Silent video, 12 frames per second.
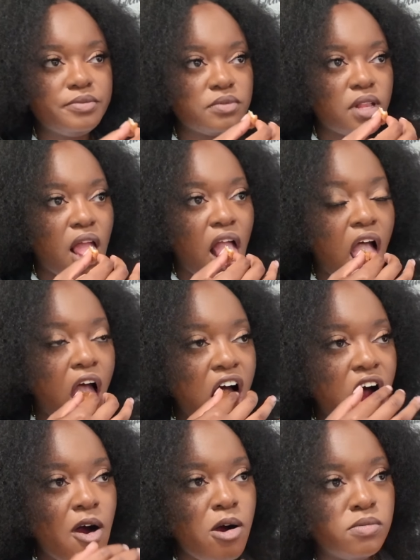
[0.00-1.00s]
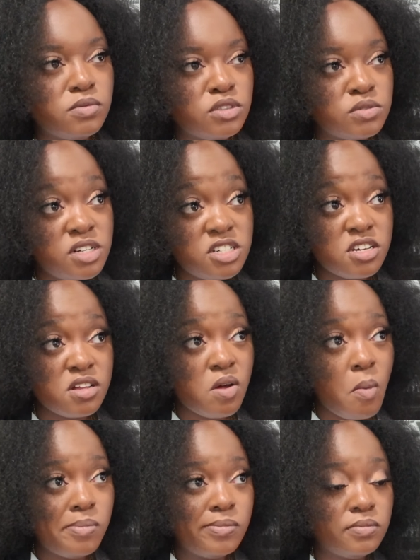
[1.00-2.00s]
Sweet and chili. Sweet
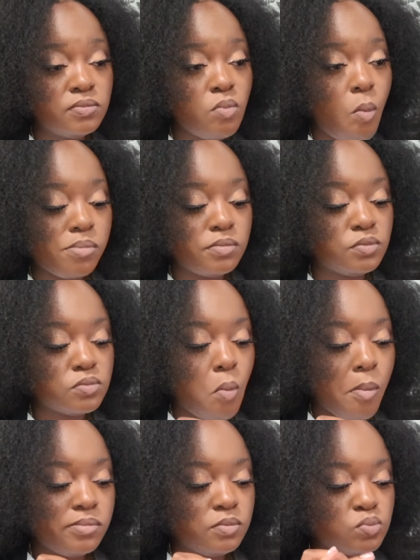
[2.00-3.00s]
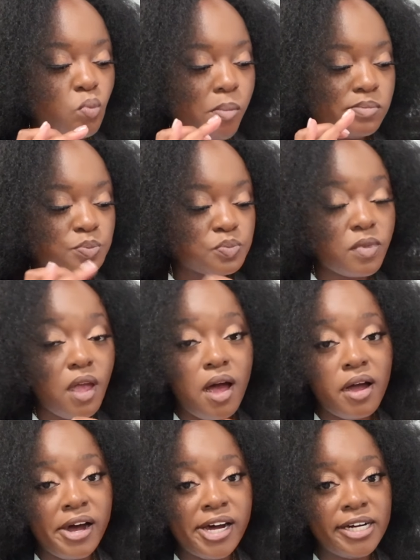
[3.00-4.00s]
chili? Yeah.
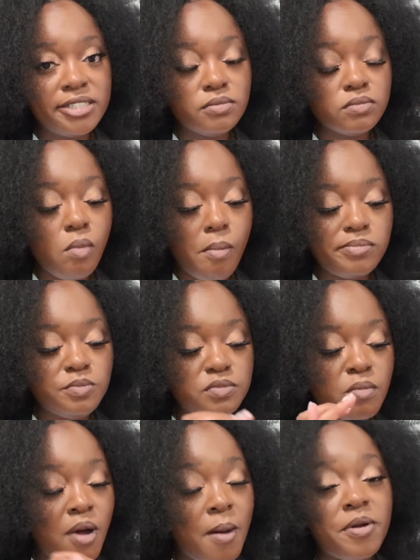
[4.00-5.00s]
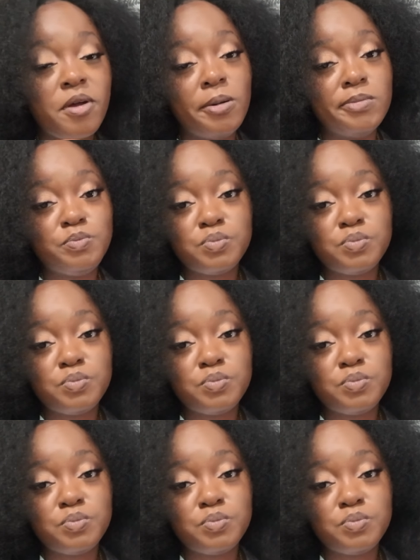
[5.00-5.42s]
I got barbecue.